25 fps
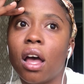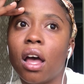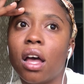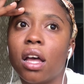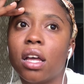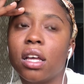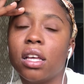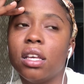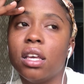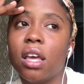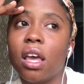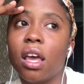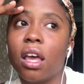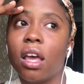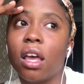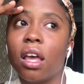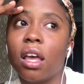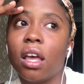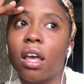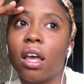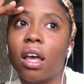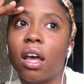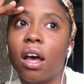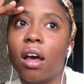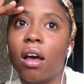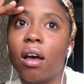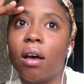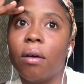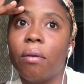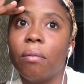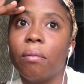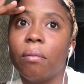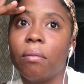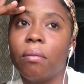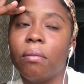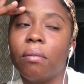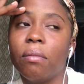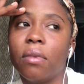Yeah.
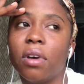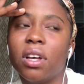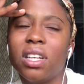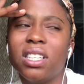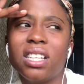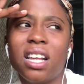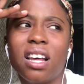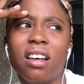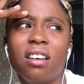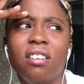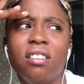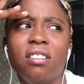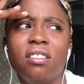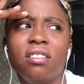I sang a